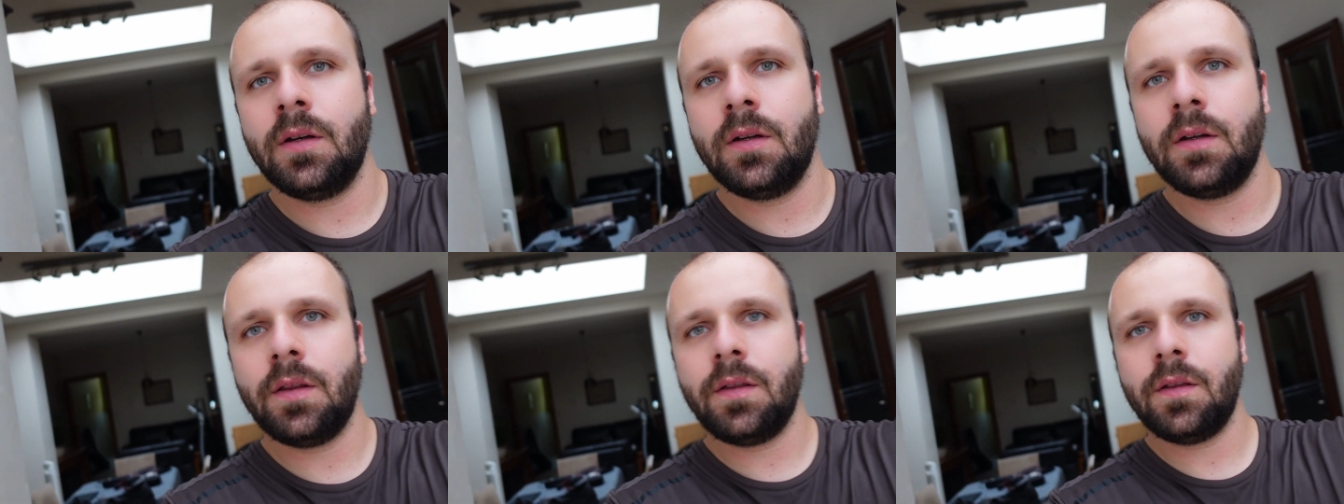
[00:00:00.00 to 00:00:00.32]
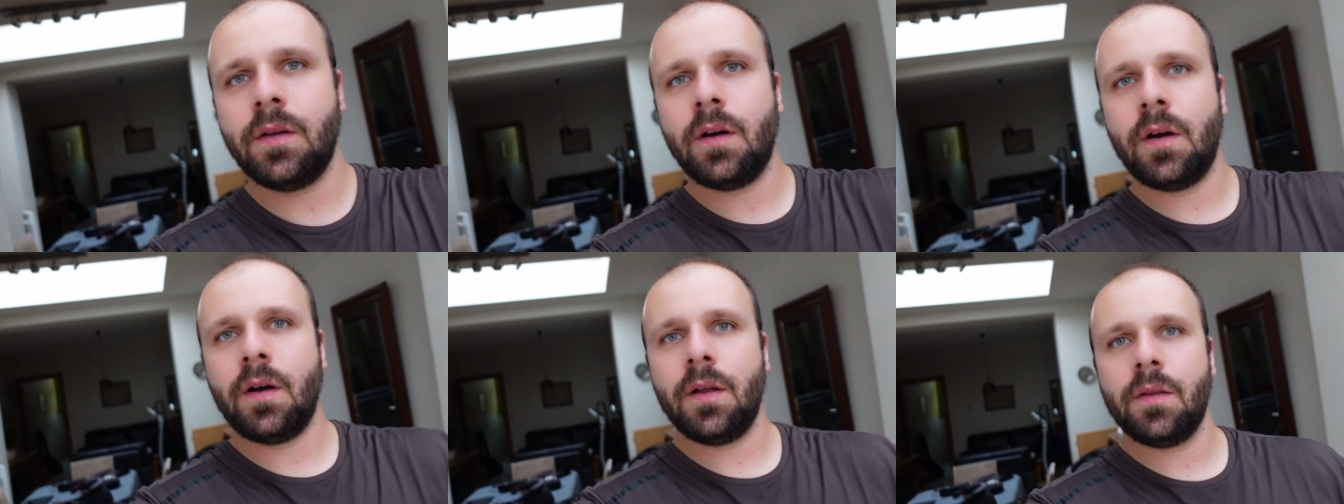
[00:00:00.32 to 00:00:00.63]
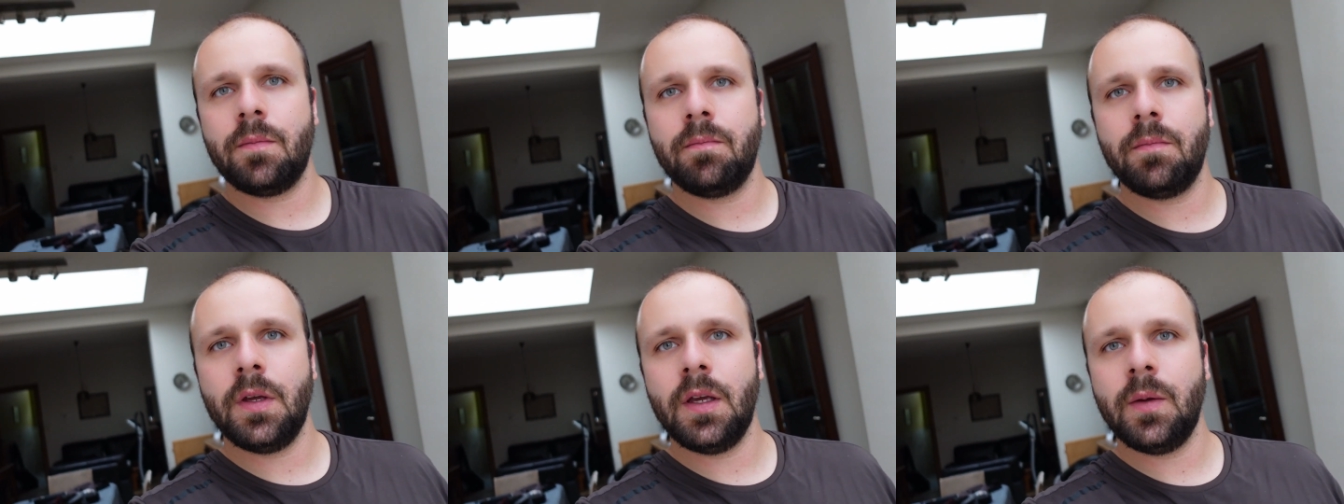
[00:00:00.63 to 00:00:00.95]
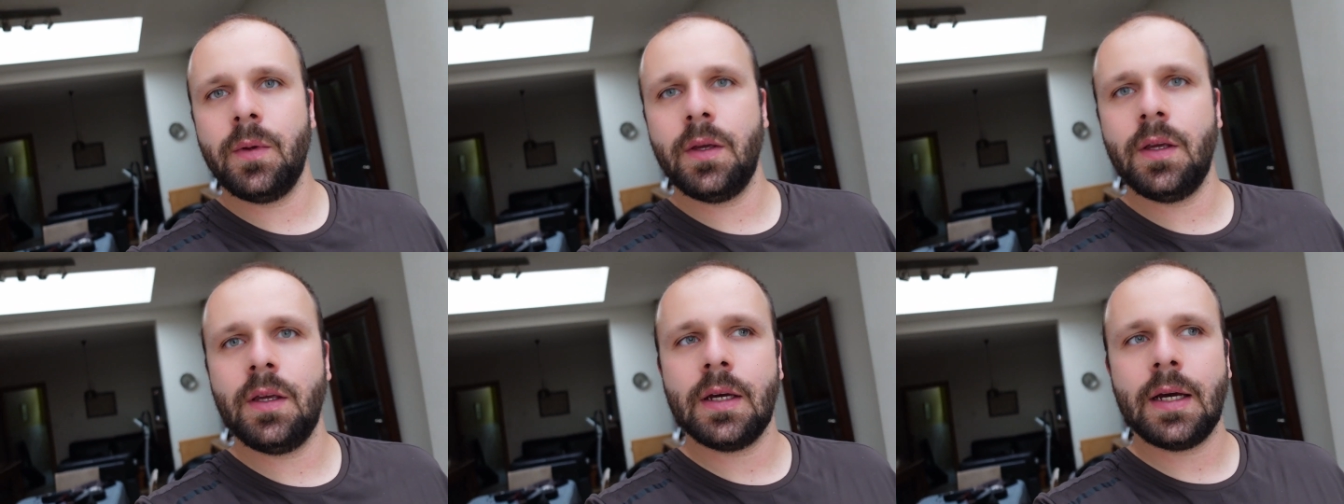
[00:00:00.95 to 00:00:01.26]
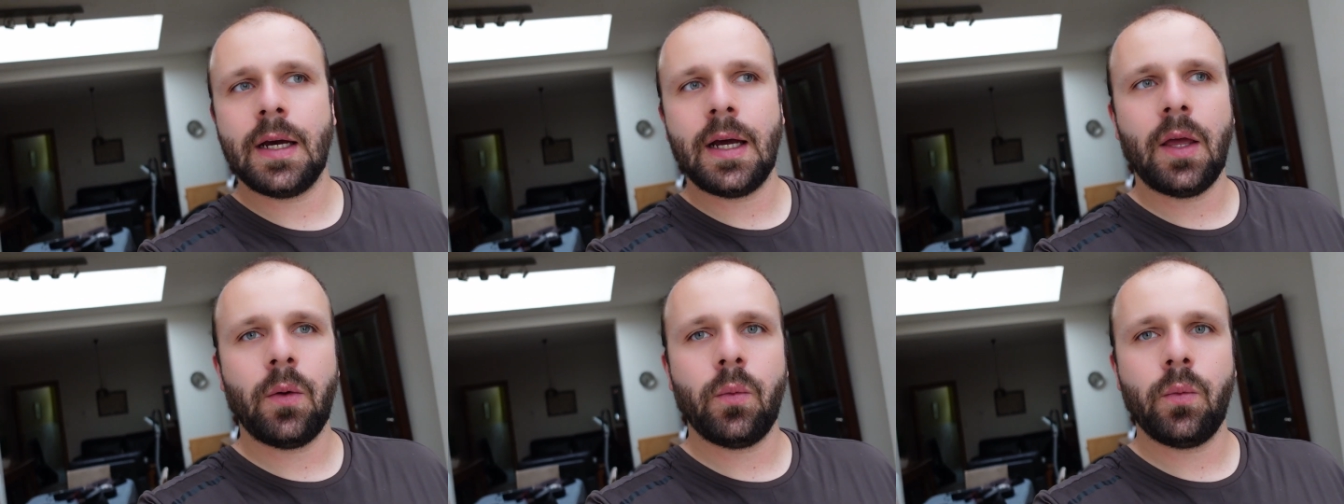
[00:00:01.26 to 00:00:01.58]
I thought maybe
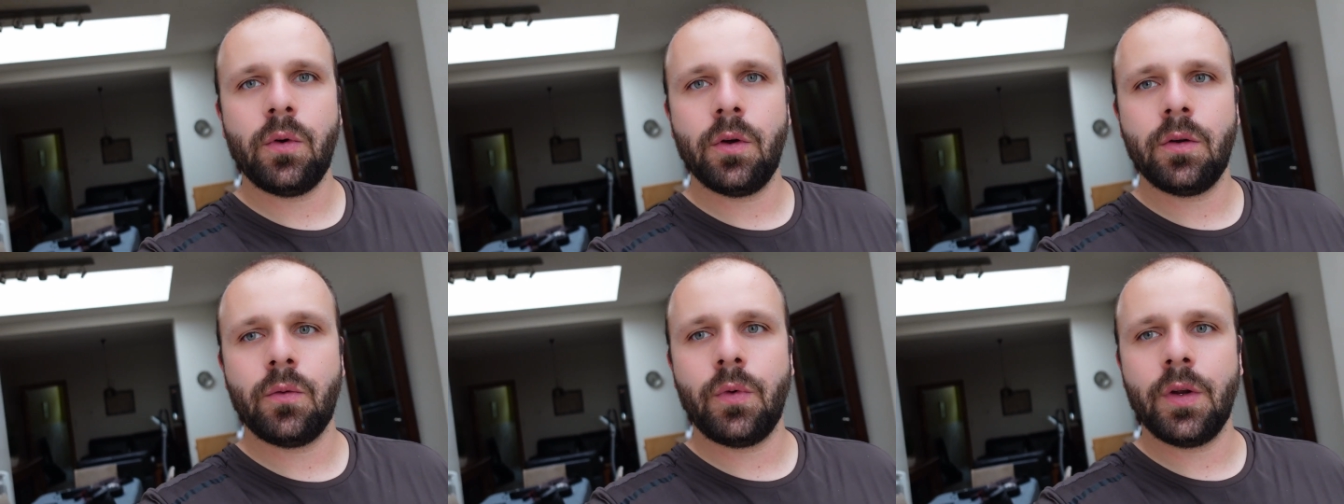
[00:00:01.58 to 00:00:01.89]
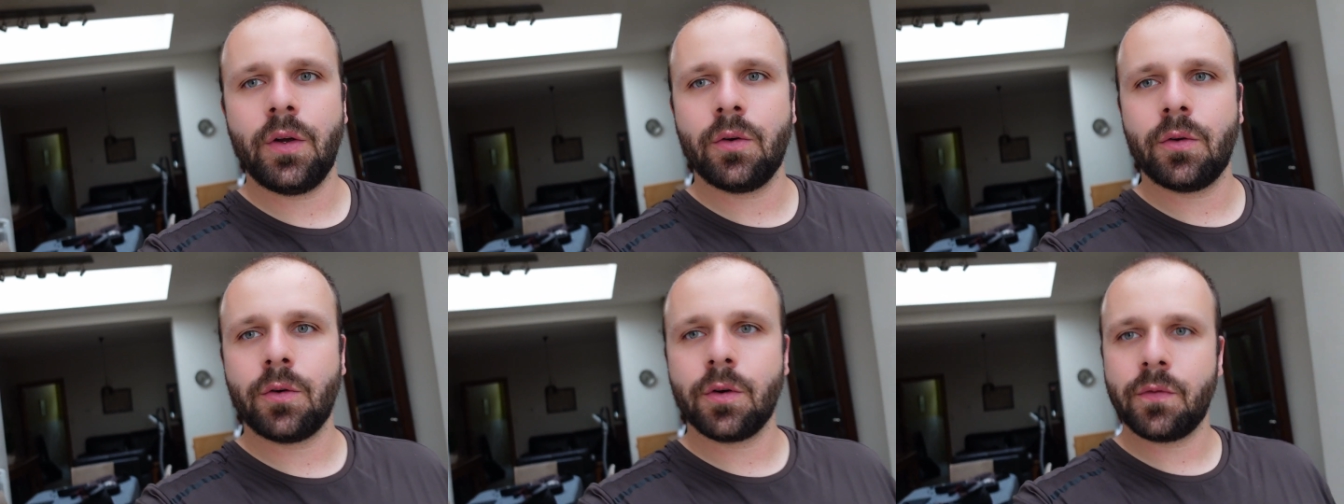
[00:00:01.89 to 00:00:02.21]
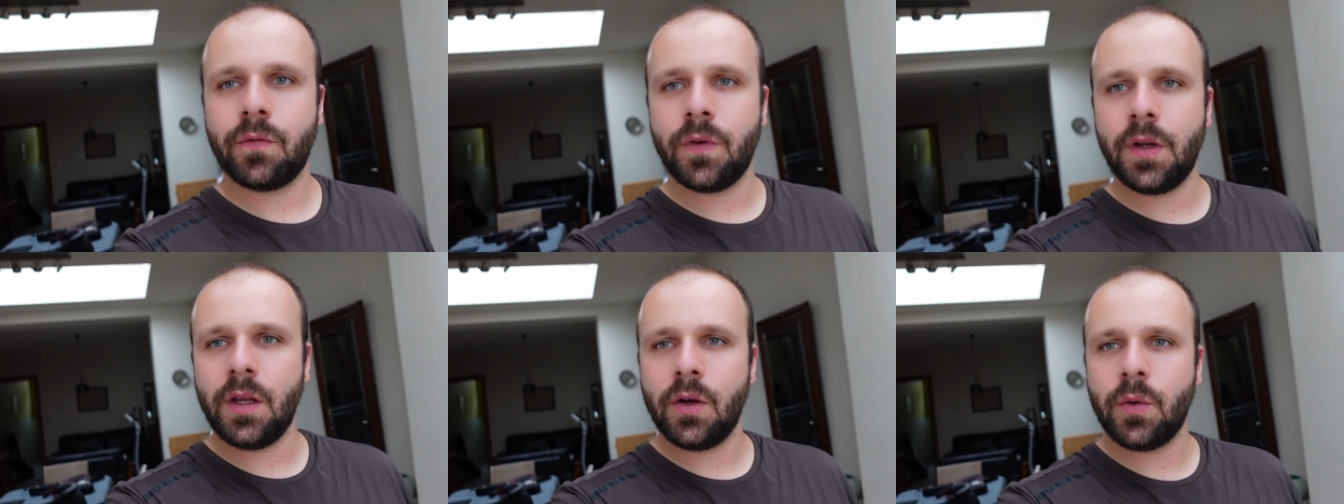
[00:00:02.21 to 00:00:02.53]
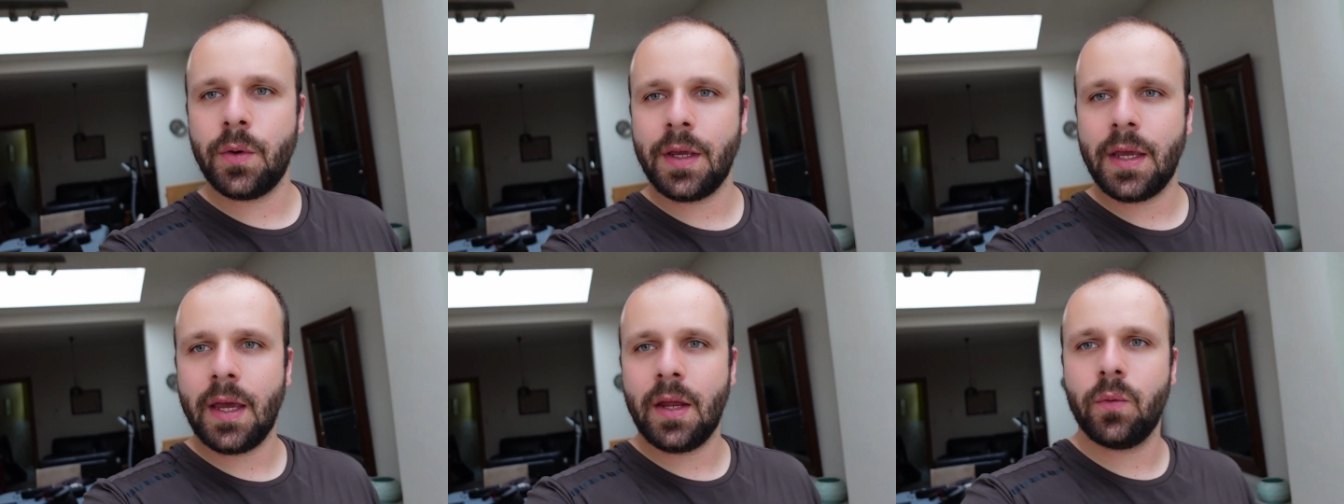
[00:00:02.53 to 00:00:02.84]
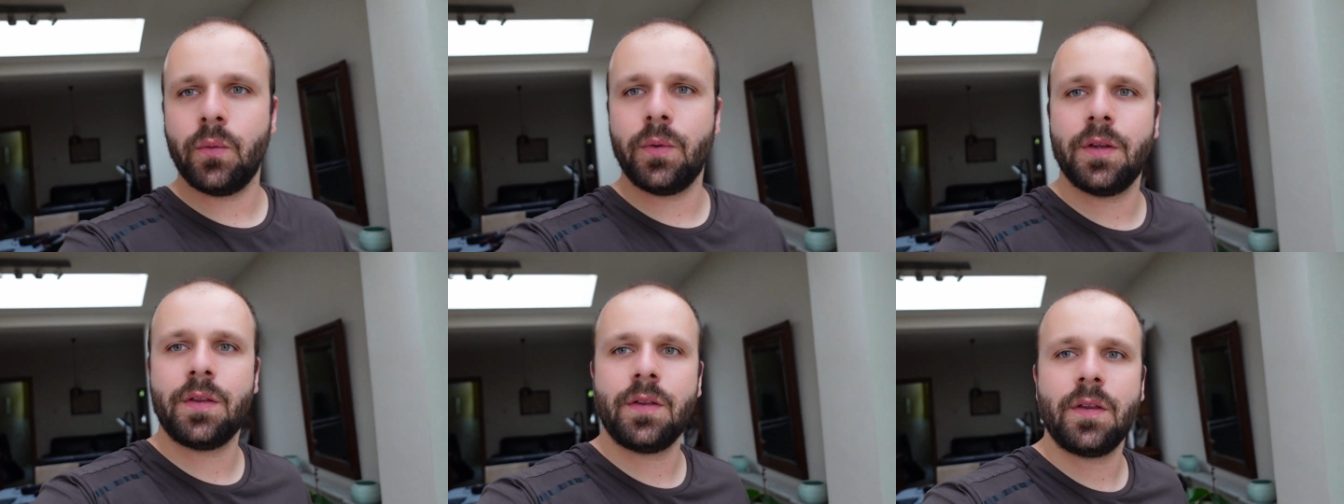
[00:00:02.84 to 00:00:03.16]
I would record a video
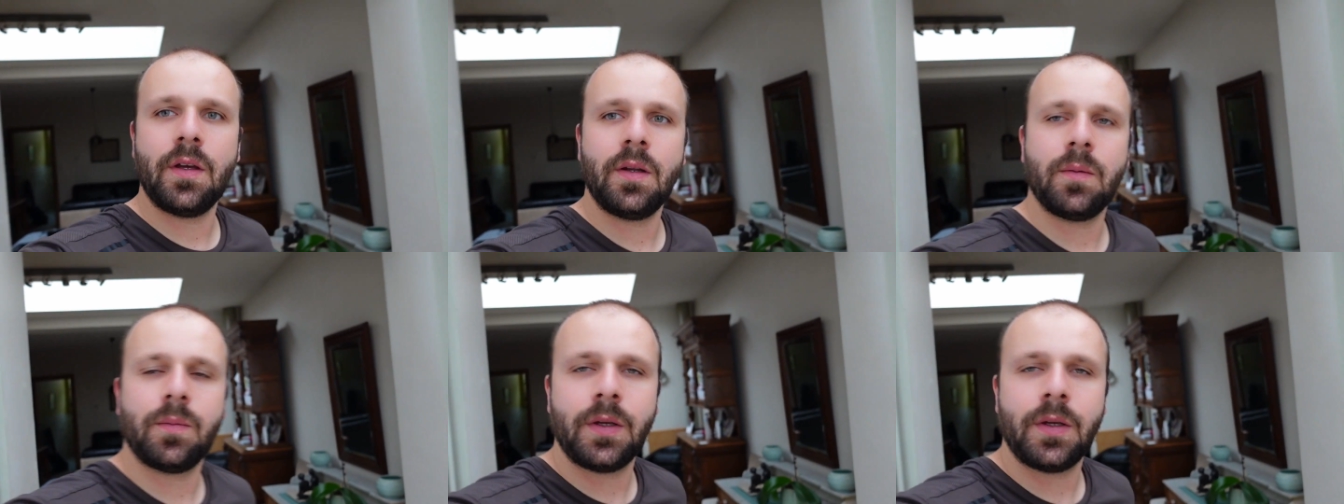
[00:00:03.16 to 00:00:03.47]
again with it,